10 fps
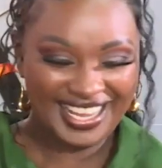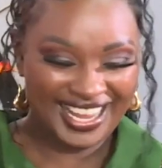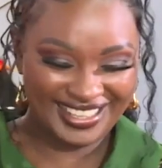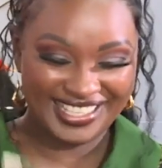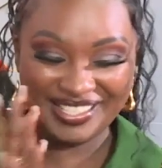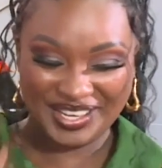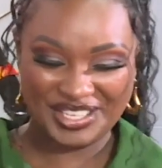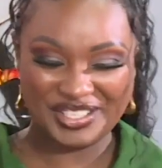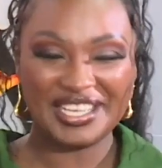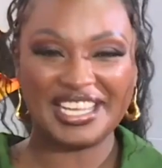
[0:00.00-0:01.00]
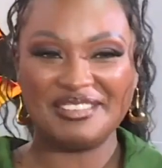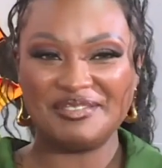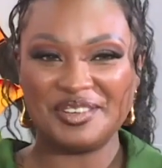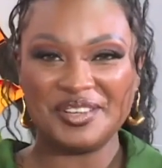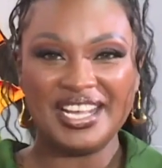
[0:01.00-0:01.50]
And that's our new
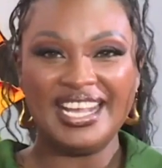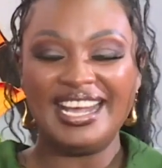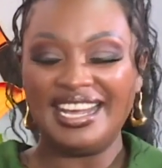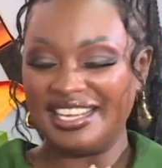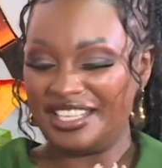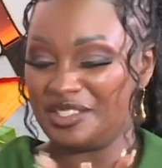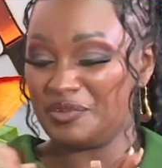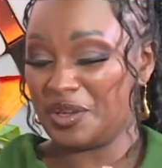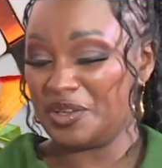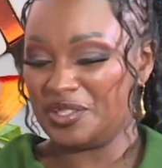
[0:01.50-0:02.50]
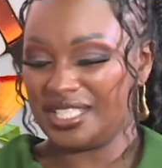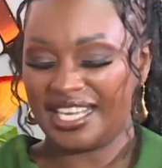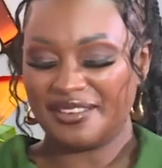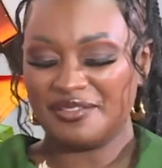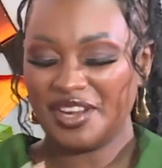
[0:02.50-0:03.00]
label. And so we're going to
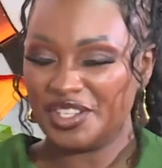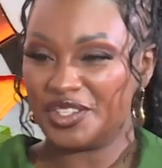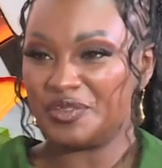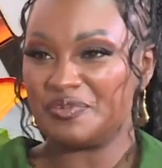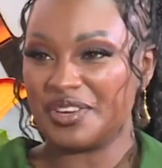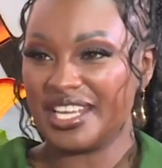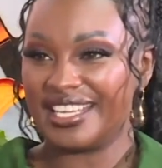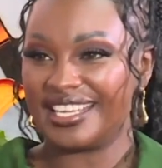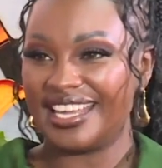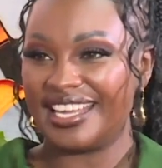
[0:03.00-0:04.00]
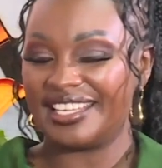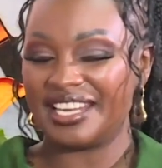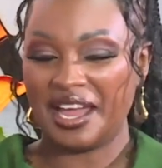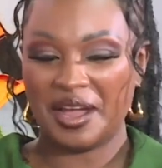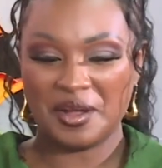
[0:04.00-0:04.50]
take a very short break,
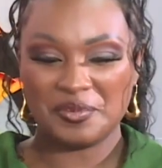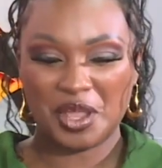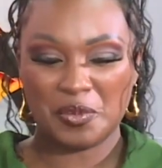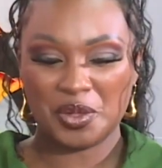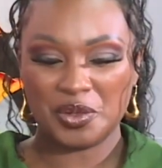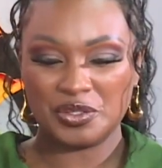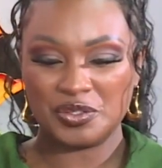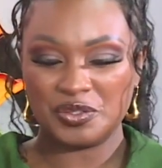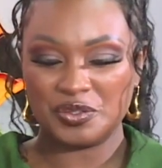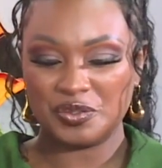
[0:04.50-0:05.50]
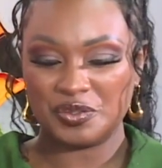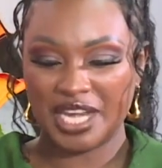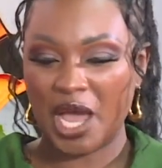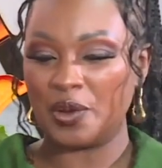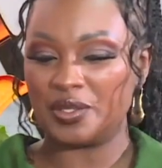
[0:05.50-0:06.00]
and we're going to
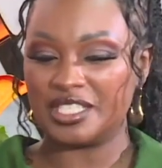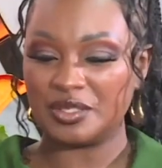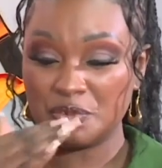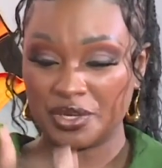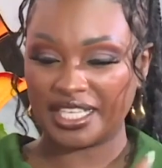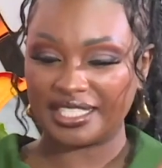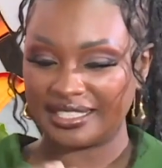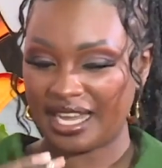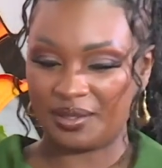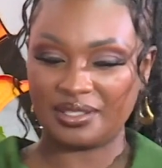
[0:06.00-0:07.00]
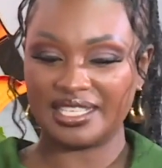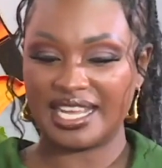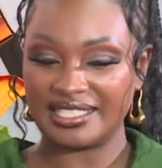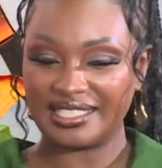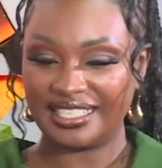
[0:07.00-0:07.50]
now just break it down
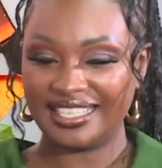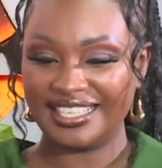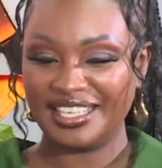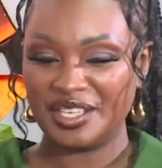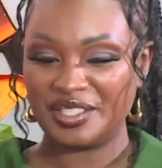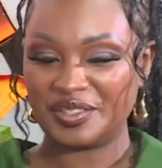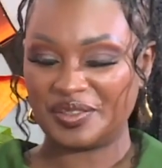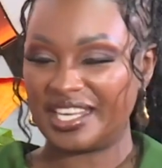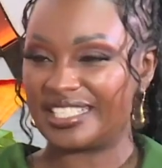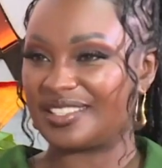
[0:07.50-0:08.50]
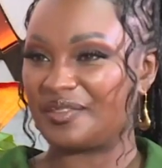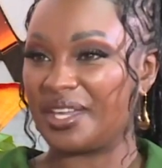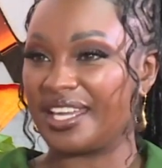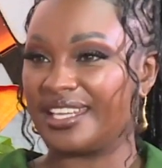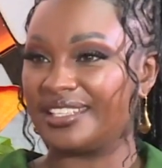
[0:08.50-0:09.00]
nicely so that we
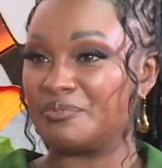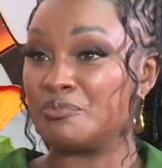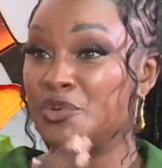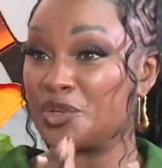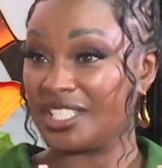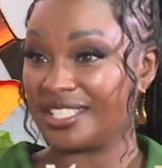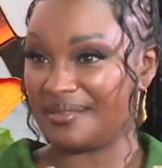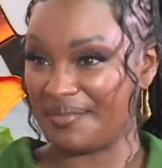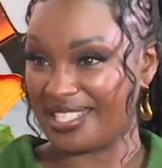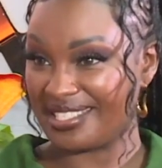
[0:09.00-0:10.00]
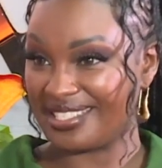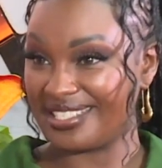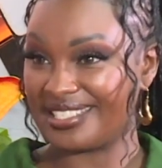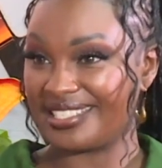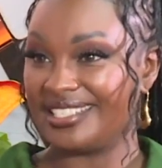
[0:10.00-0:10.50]
can push the
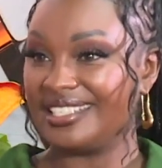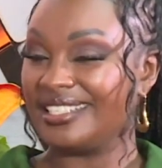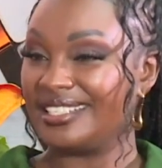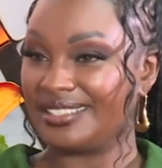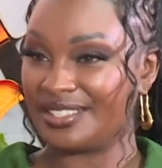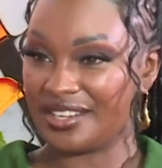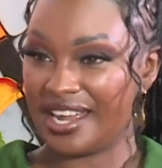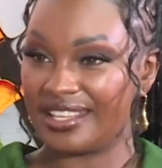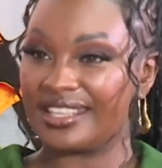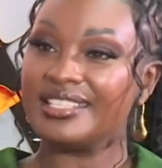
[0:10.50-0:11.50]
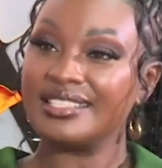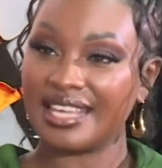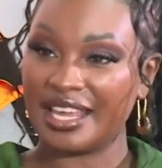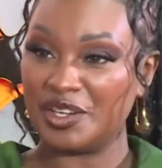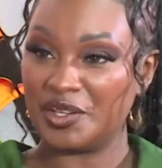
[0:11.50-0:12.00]
message. Try this
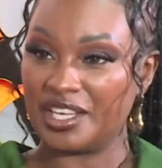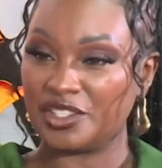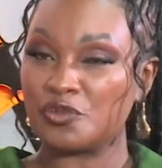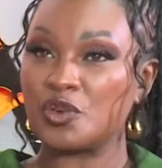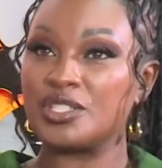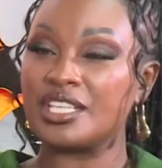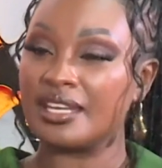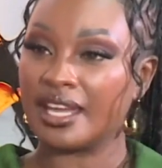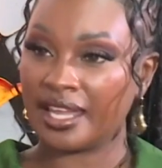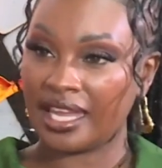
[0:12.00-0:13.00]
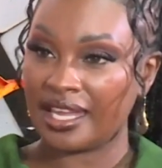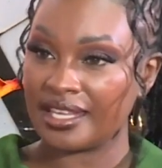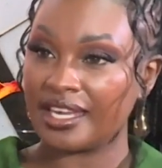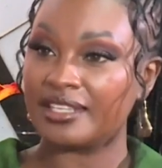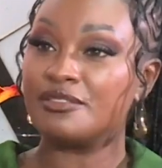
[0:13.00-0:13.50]
and not that. Of course, in a
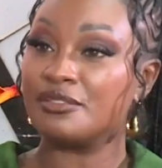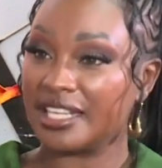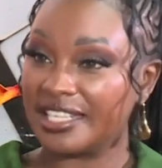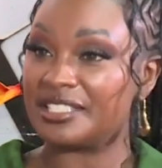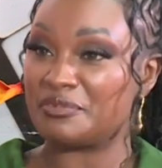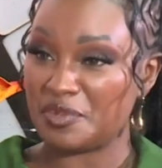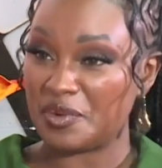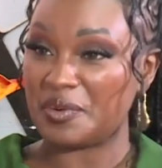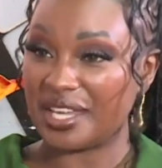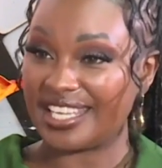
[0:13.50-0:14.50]
Kenyan relatable way.